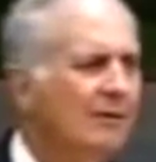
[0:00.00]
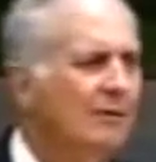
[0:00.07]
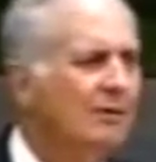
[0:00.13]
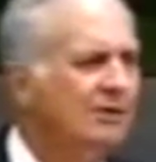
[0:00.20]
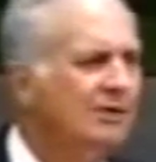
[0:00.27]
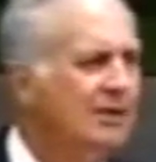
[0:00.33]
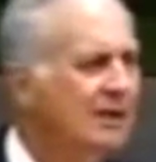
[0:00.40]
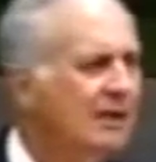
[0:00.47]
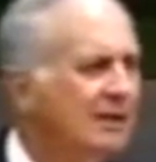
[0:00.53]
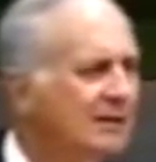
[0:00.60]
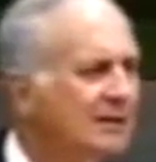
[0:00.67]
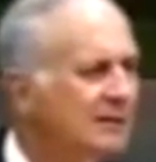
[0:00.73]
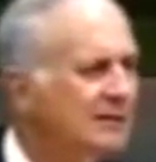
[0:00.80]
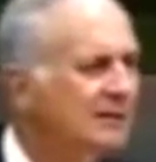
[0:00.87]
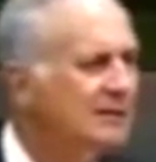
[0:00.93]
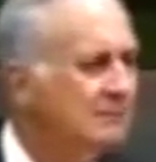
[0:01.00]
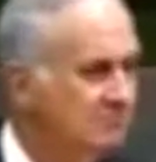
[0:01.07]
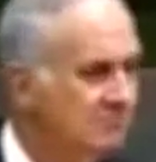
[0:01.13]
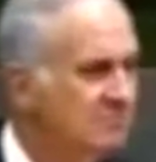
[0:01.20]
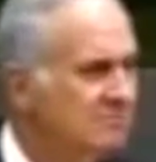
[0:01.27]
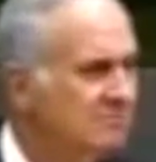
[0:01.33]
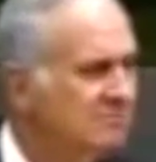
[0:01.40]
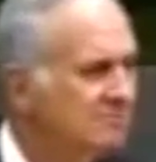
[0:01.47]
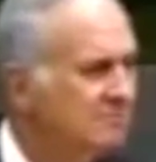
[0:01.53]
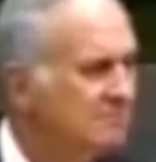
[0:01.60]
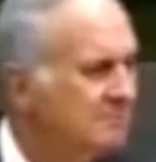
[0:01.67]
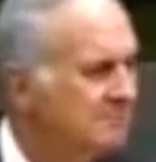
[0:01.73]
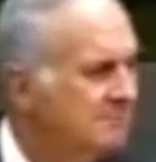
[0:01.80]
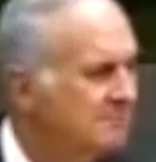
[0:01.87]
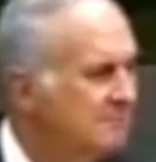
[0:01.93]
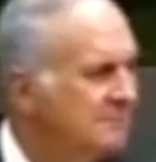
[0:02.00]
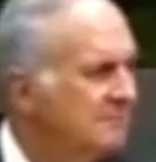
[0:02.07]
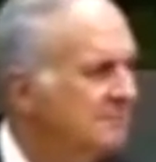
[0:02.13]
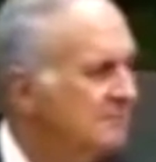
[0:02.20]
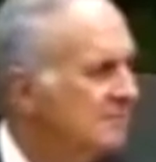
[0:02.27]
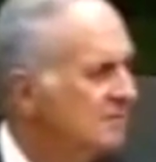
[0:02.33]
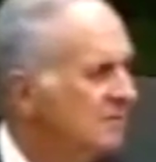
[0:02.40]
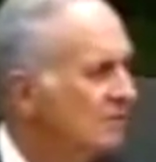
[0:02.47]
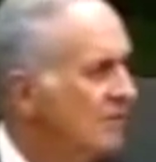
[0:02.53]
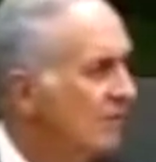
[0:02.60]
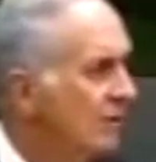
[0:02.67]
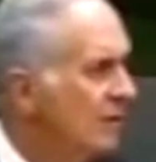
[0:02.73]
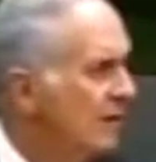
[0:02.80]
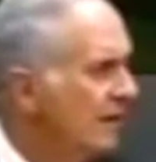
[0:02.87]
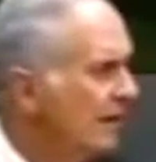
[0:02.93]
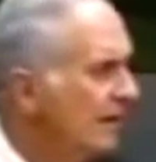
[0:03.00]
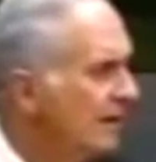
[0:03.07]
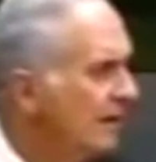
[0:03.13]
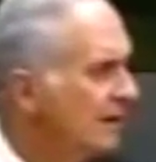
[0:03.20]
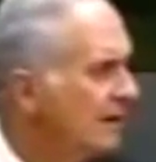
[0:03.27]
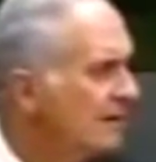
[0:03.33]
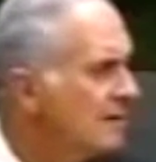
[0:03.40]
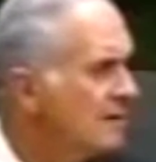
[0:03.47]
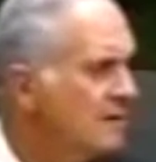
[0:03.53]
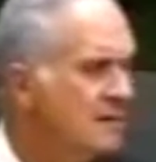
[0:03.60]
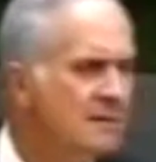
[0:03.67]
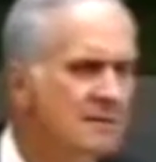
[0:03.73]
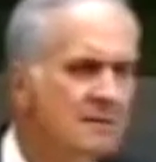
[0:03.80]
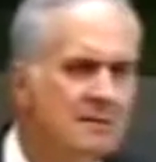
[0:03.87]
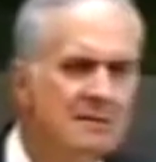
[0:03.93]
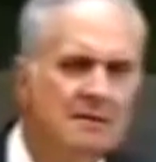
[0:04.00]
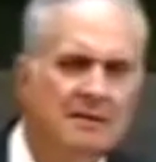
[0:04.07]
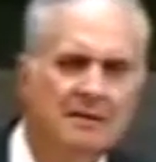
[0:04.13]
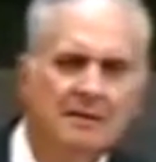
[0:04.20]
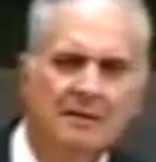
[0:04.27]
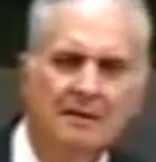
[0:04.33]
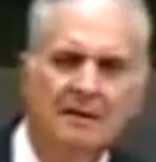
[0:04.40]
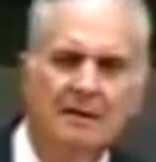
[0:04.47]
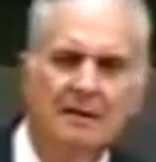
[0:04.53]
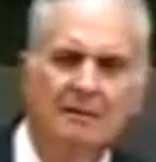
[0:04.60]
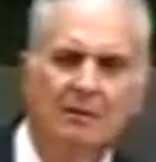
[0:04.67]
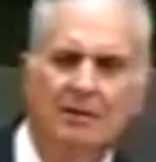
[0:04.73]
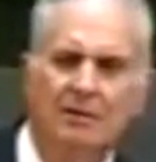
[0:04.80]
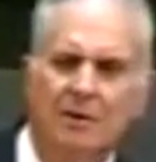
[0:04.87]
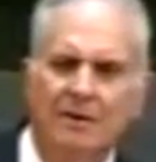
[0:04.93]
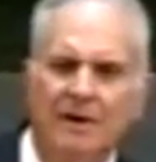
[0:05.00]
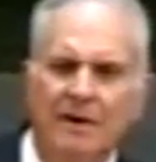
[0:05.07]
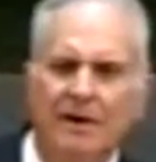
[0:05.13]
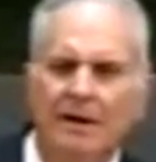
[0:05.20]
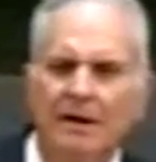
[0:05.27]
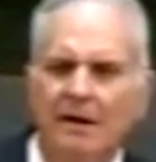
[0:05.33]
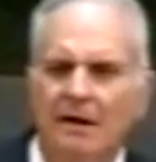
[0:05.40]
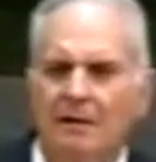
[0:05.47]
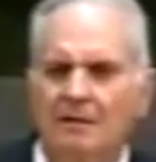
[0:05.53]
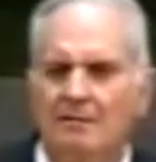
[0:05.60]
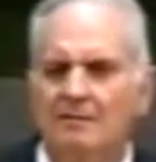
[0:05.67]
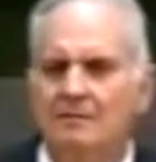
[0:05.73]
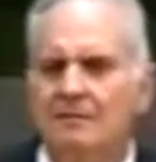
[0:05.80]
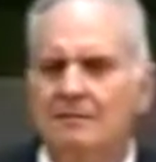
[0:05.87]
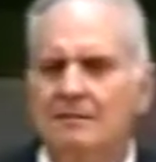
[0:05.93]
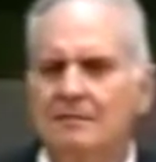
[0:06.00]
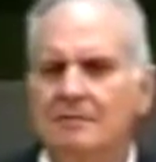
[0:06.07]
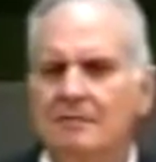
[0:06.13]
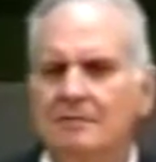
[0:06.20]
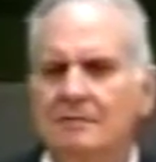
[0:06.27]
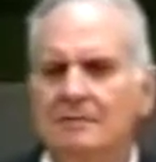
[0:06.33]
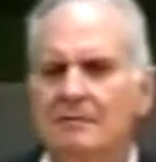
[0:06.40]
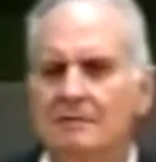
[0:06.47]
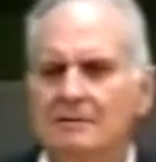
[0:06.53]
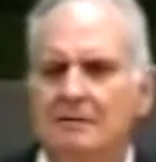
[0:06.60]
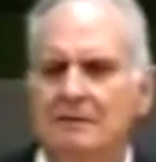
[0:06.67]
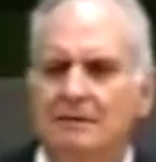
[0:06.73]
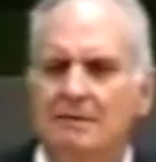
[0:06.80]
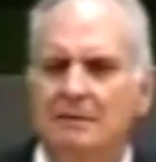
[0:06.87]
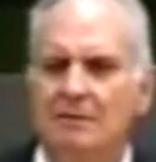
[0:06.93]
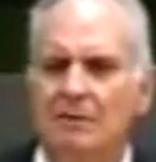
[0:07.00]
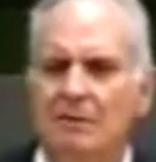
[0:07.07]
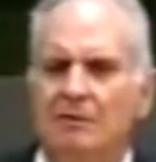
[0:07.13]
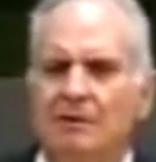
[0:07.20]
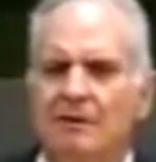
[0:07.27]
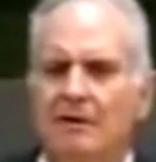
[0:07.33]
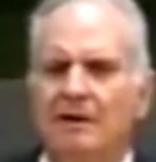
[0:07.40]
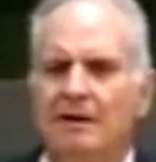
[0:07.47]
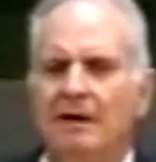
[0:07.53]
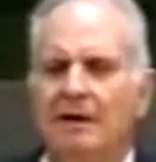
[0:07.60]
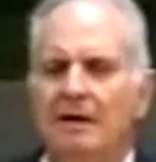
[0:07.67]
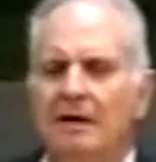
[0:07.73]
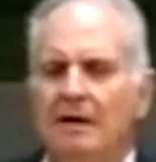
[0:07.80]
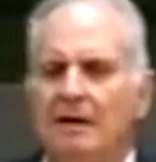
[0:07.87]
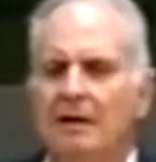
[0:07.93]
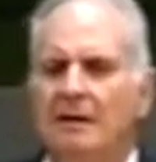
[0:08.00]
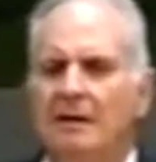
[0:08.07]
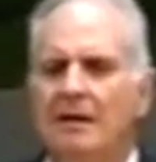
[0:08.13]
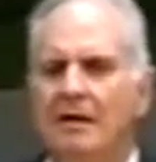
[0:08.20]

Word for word: Wonder where she is. Wonder where they are. Wonder where they are. Wonder where they are.